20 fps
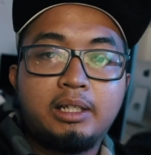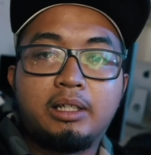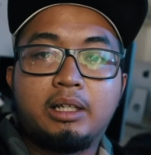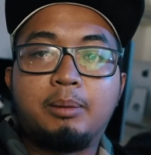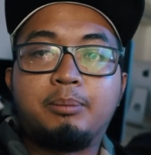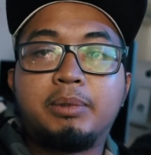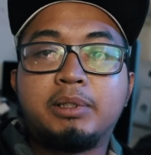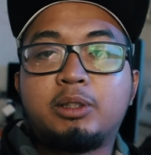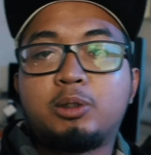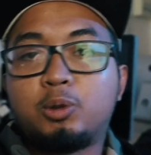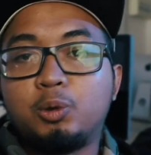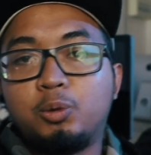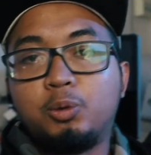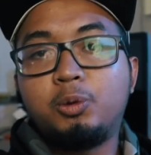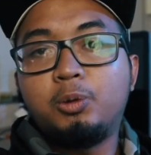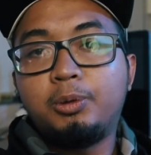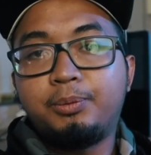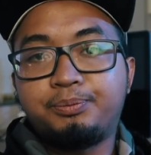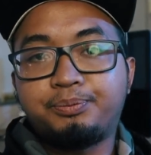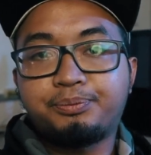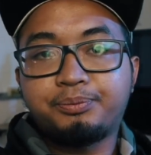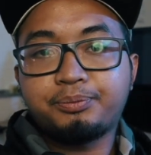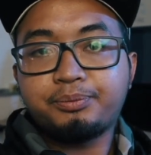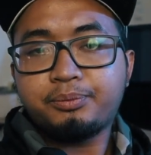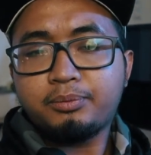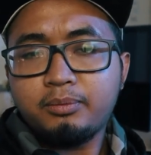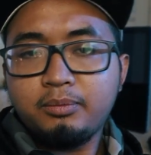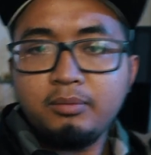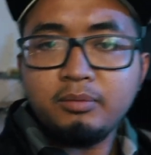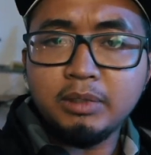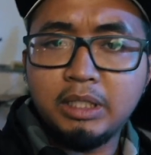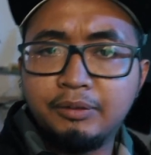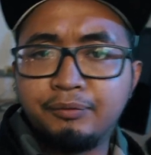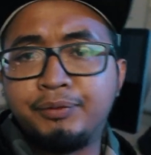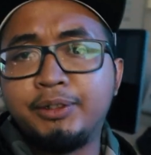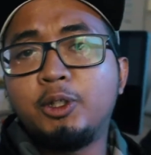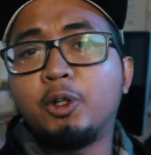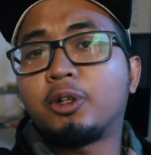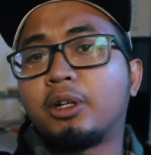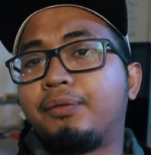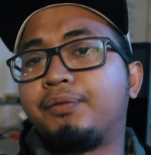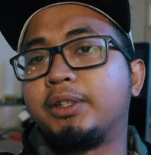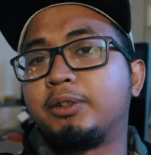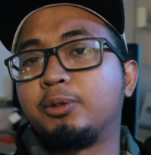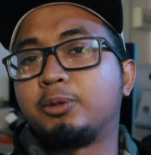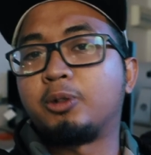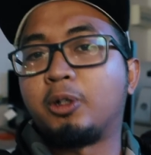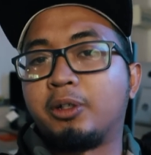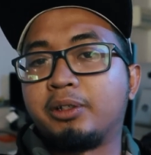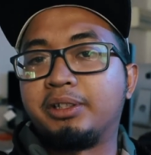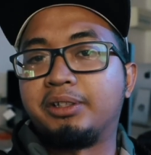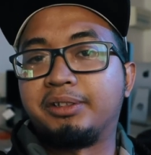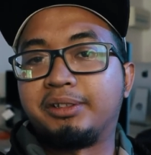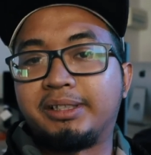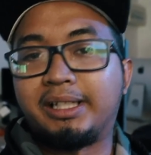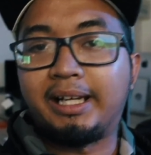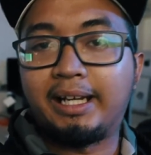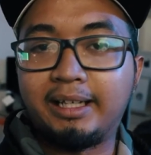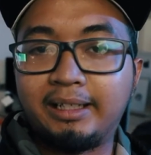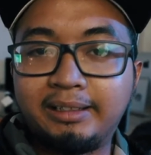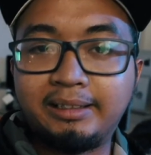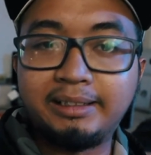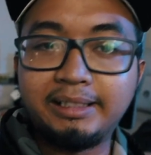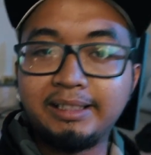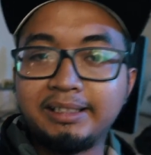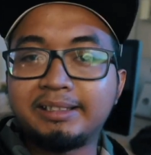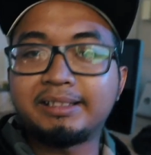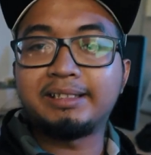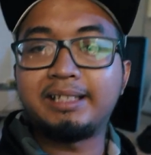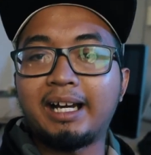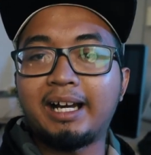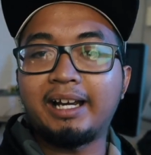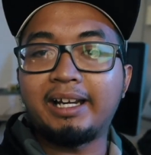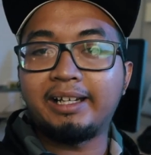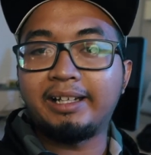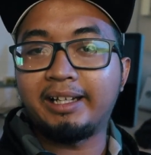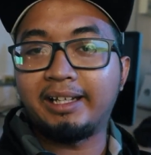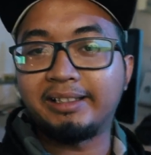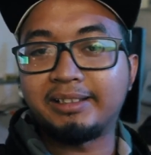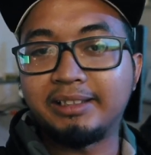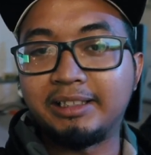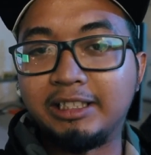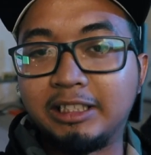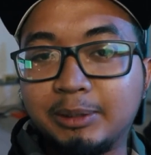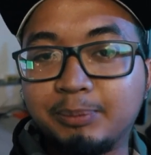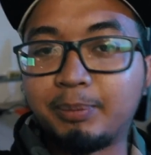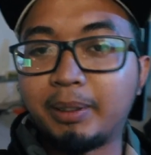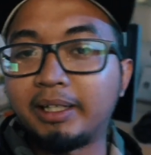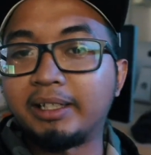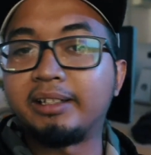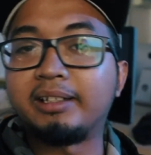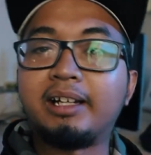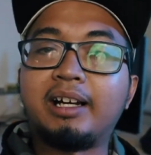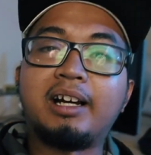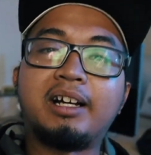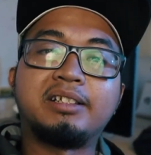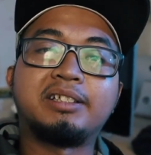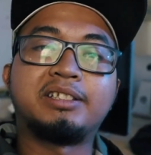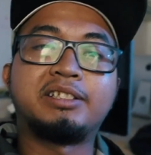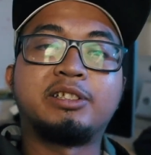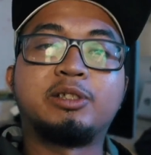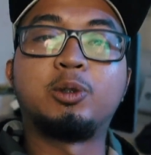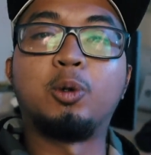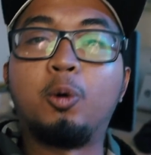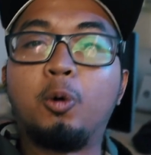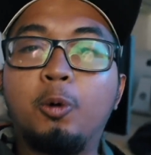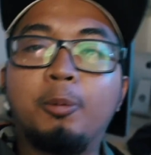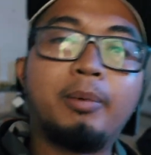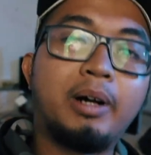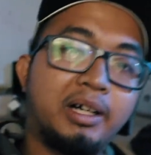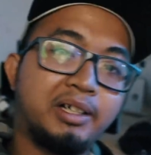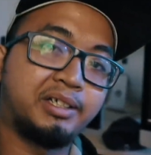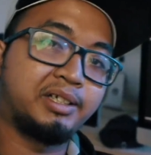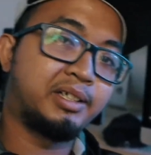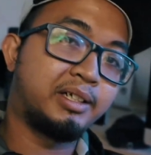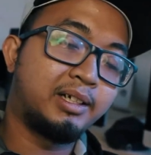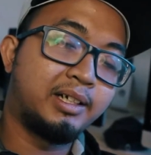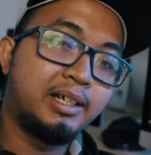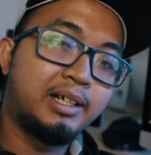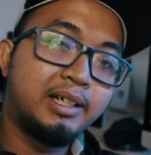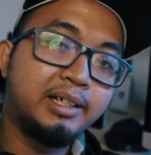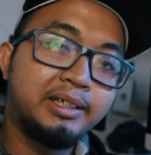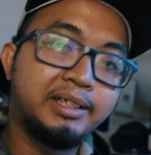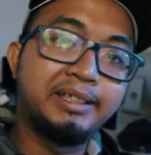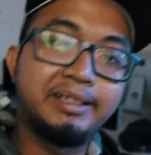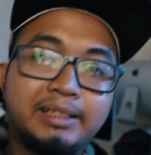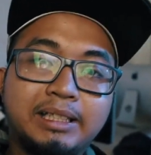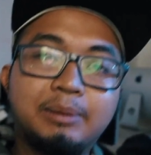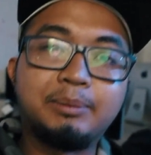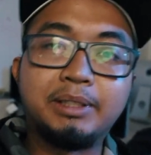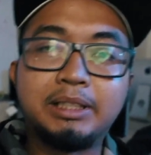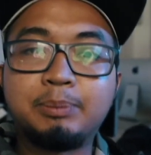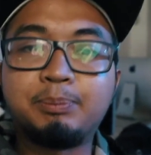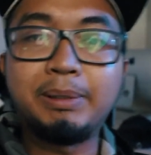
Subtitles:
Number 2, videography tutorials, and this guy has inspired us so much. His name is